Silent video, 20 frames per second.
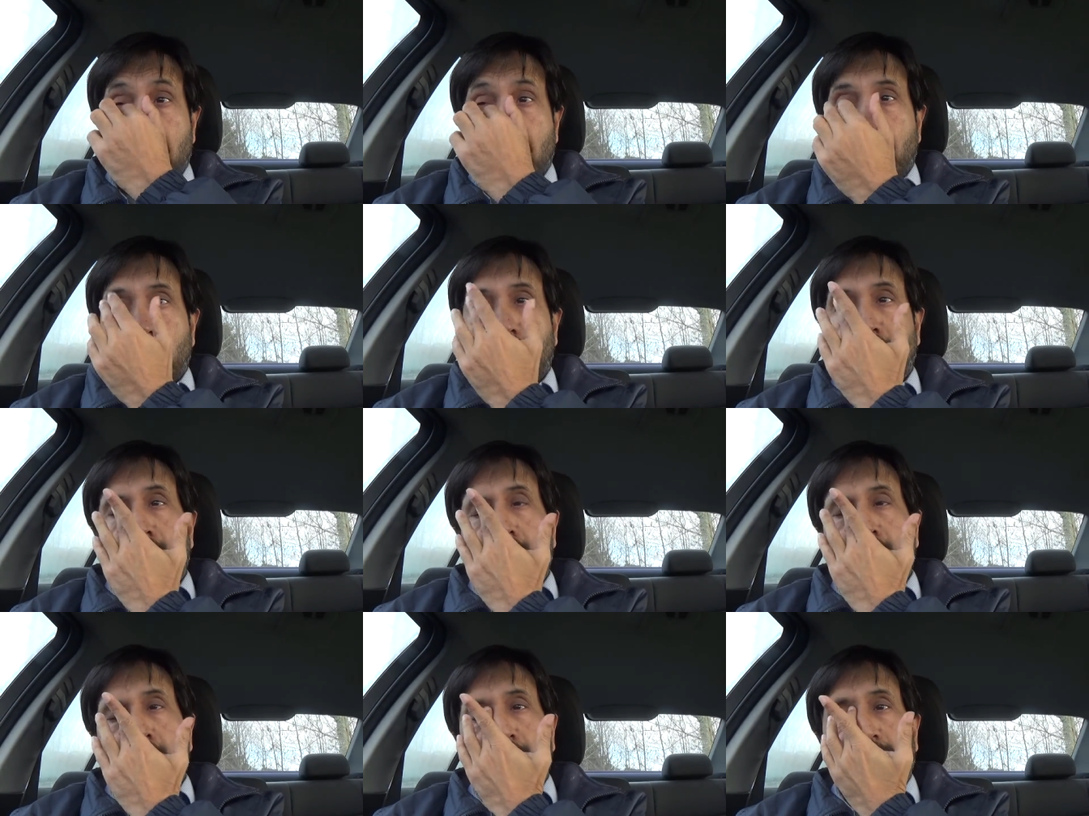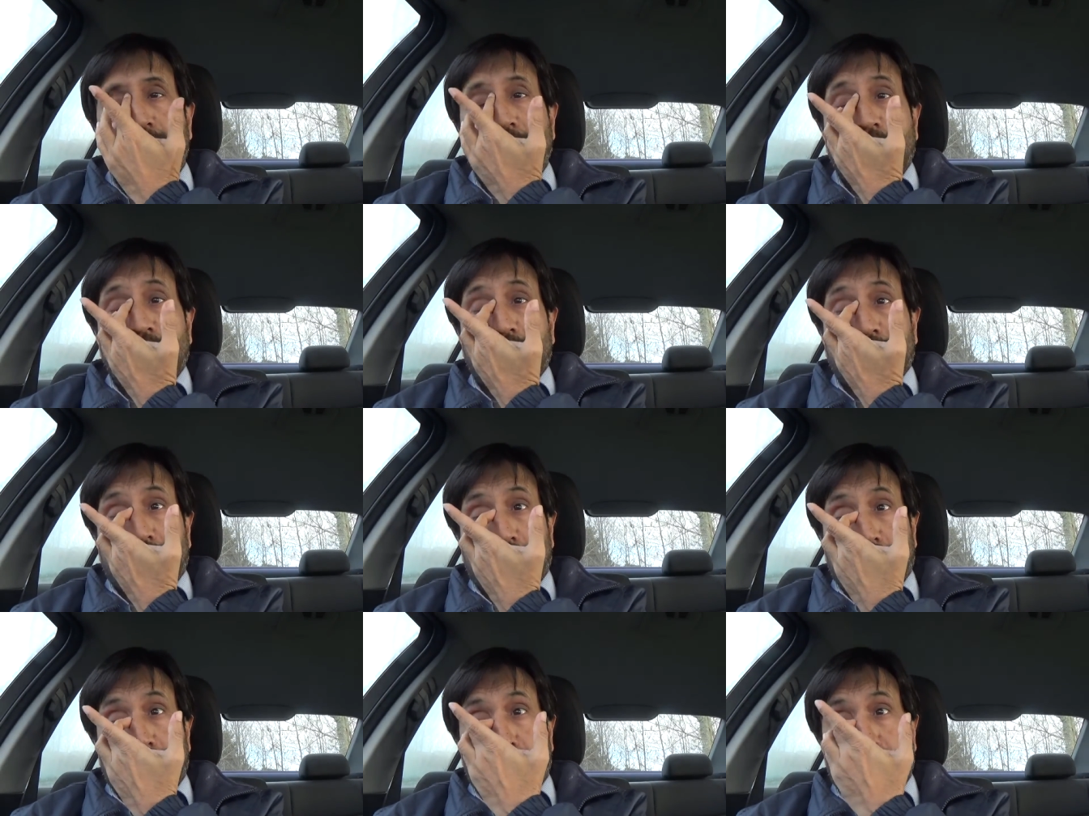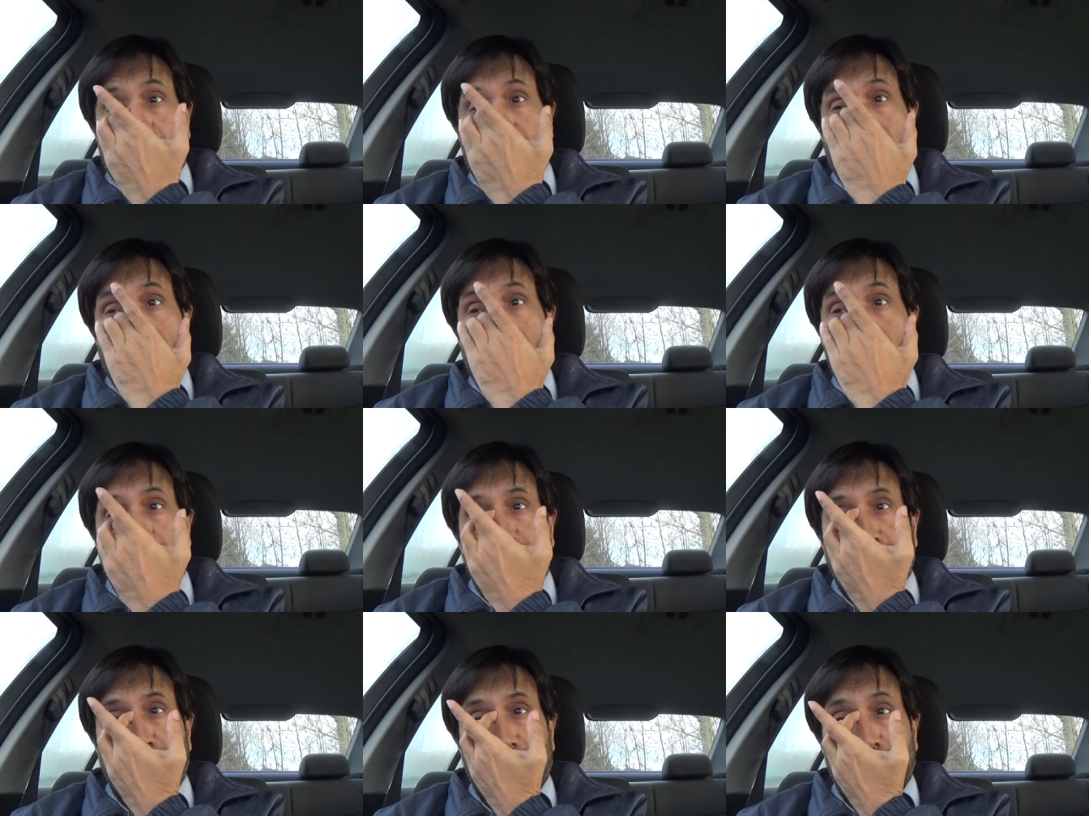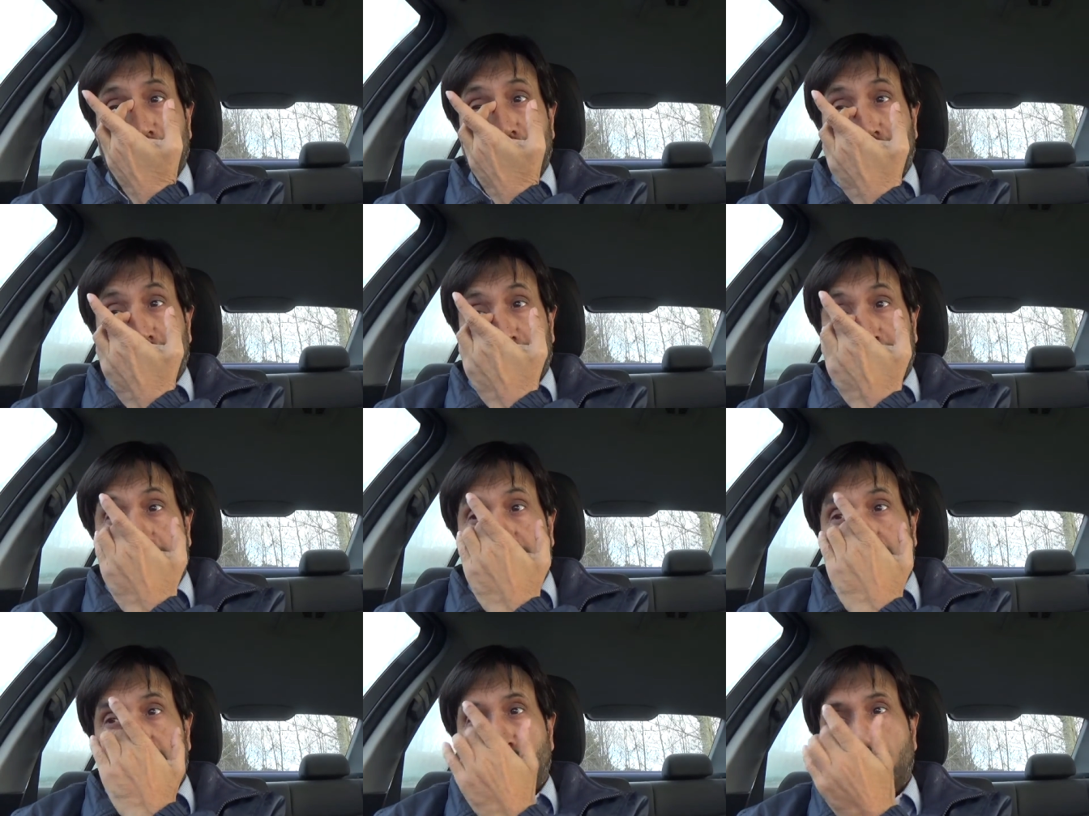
uh, it affects uh, about 60% of